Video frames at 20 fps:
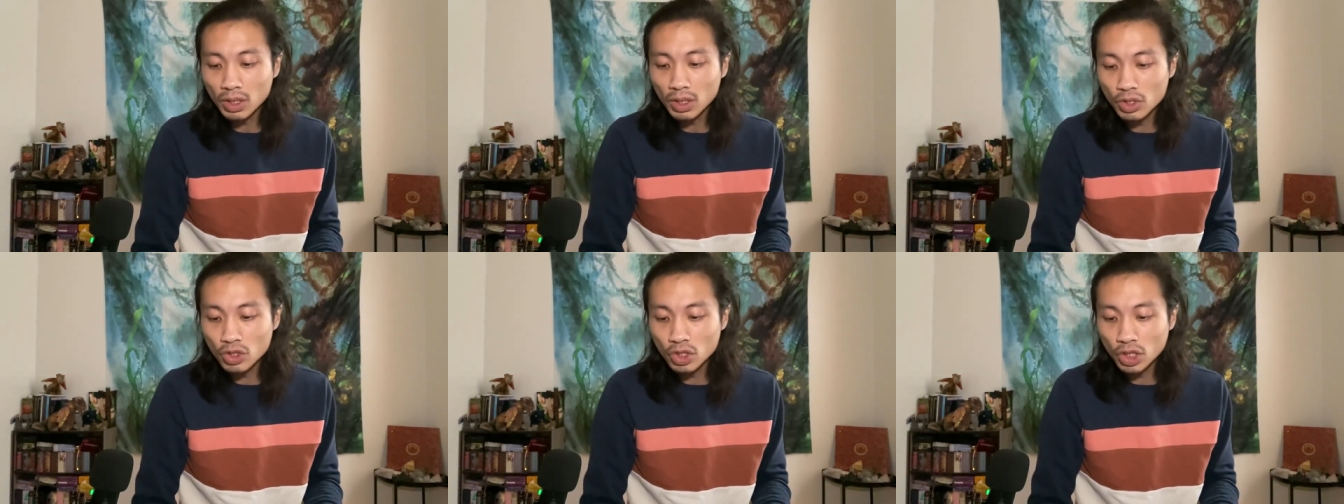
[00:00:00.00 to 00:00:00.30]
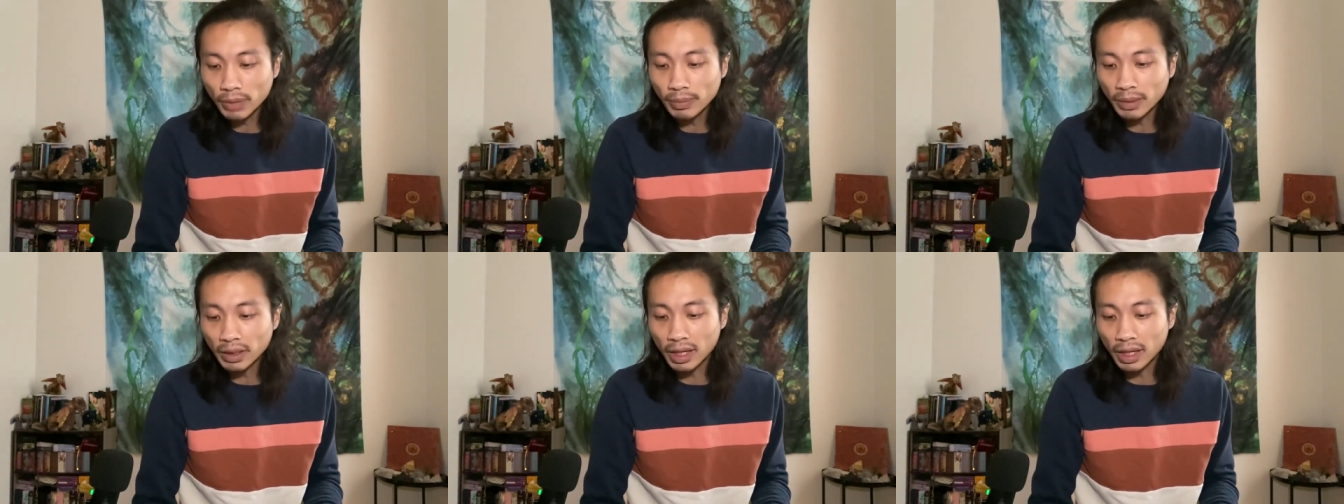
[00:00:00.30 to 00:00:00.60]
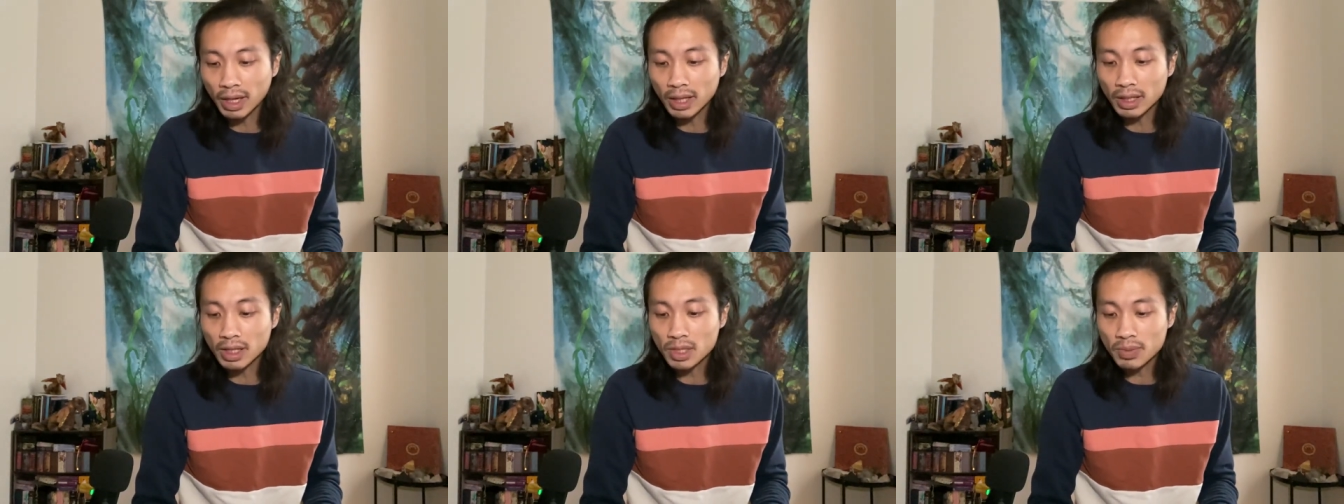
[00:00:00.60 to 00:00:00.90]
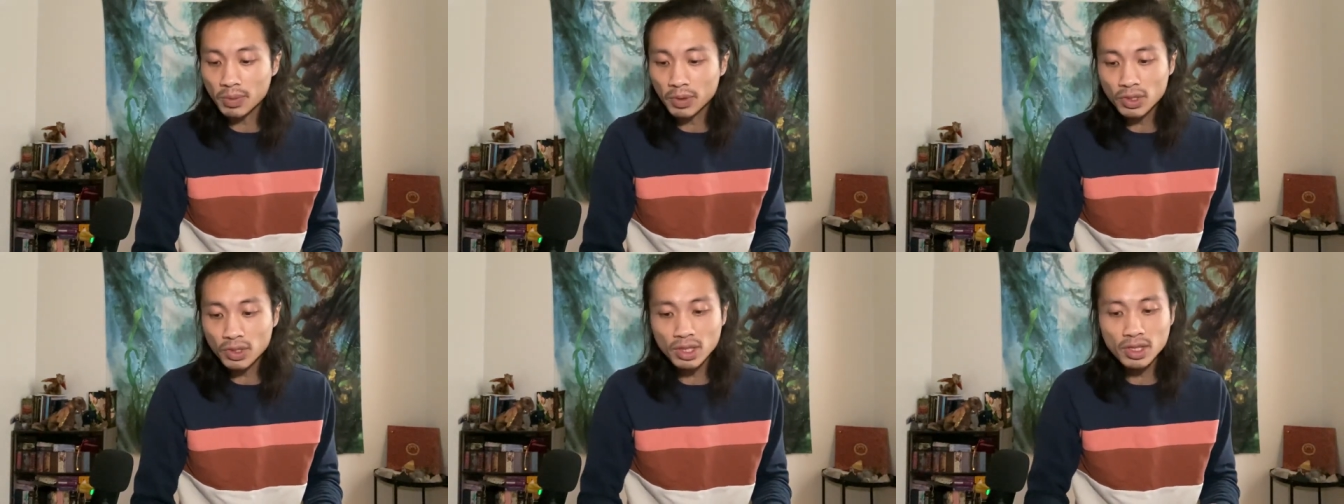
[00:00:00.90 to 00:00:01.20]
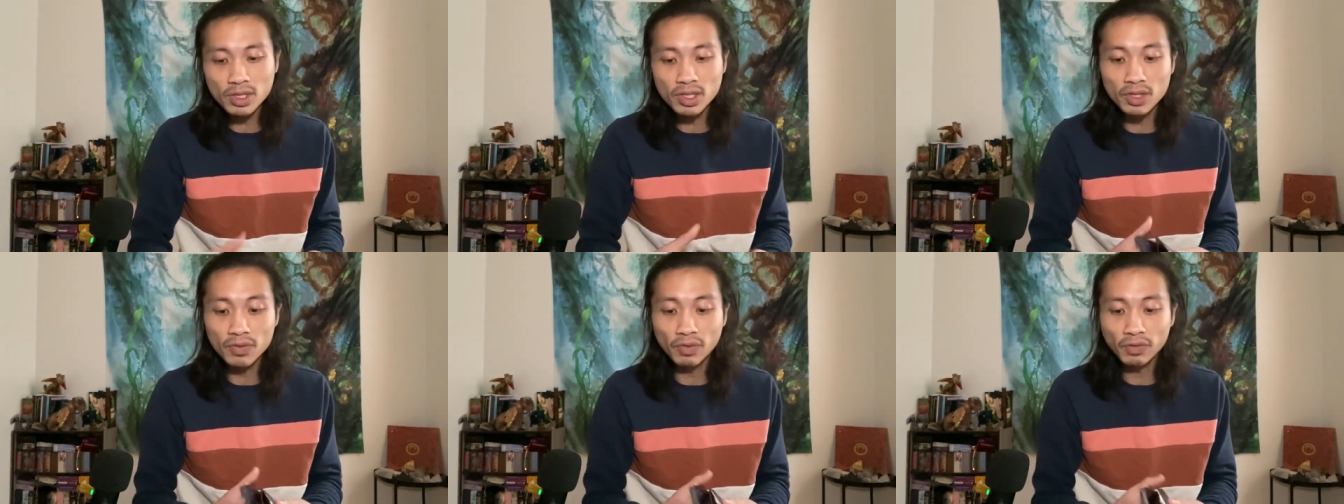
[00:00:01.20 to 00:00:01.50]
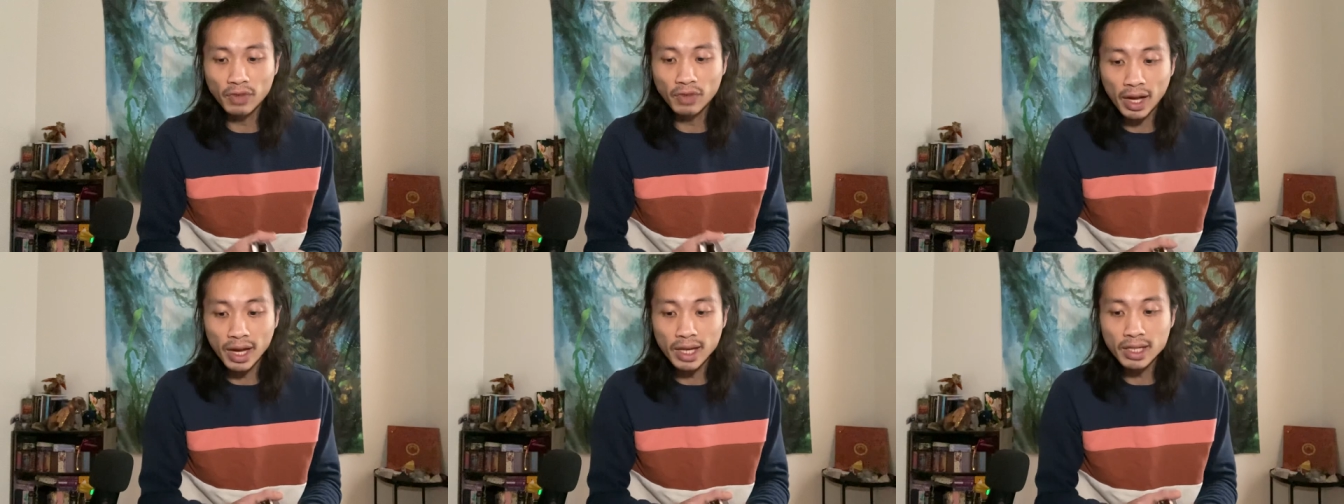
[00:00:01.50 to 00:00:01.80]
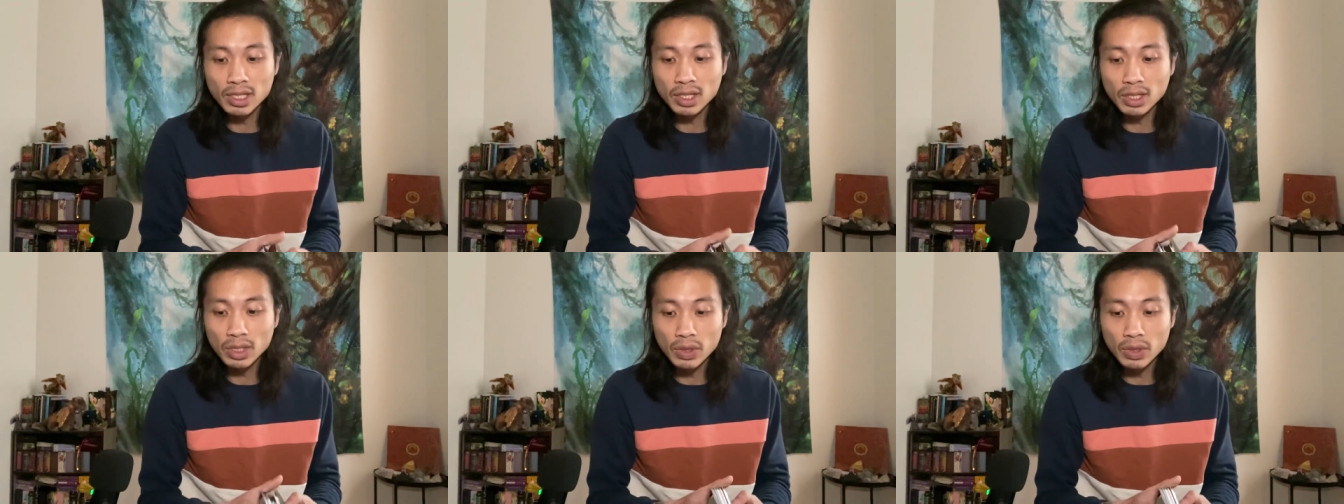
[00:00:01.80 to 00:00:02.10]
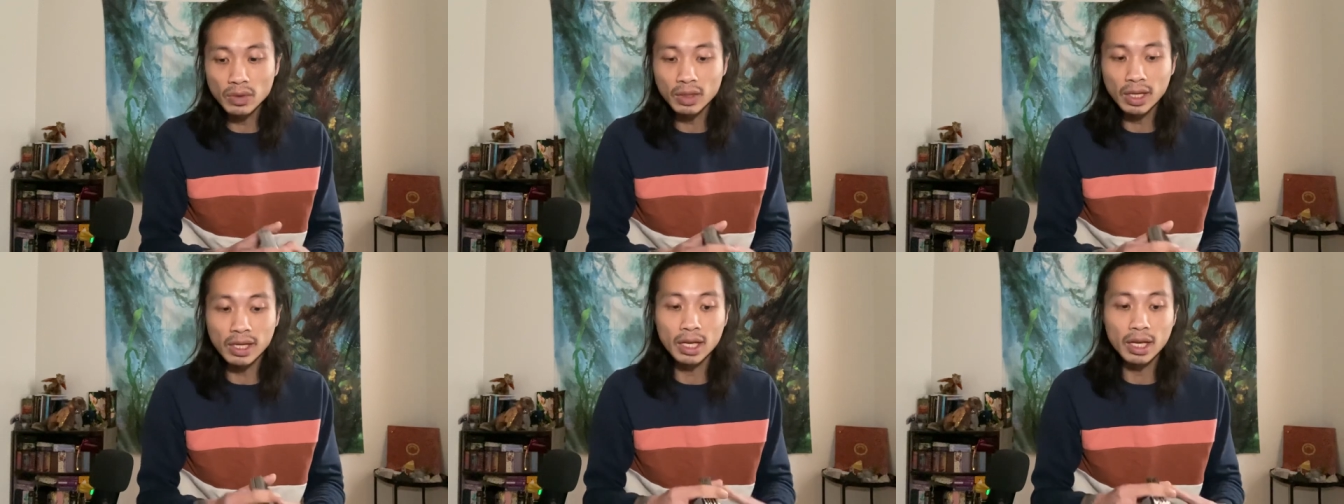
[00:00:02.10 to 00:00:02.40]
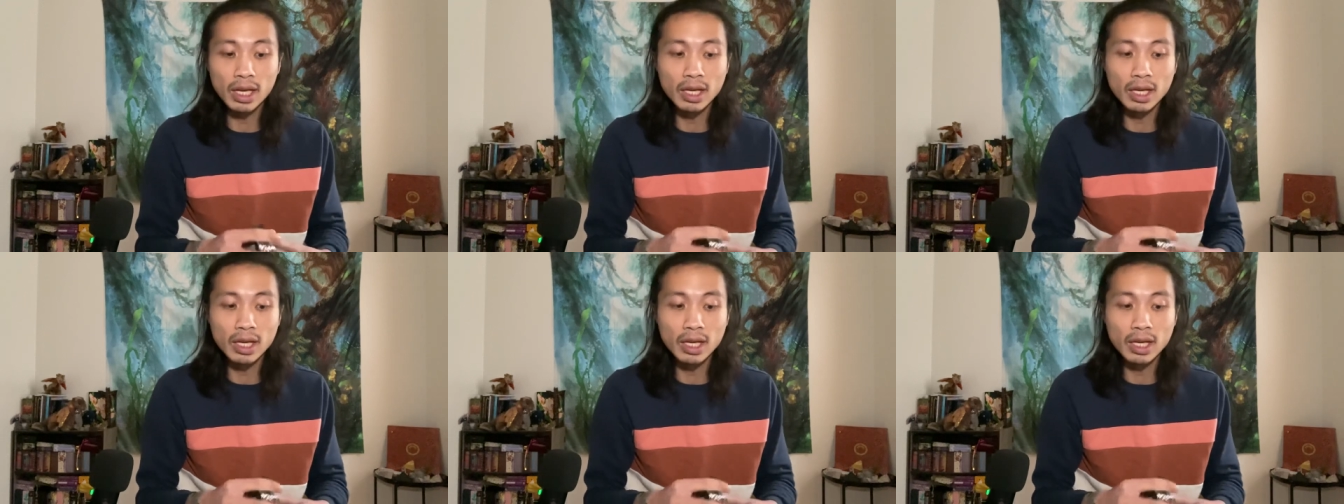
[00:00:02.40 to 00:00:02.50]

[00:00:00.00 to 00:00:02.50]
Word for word: Gemini, this person's finding you like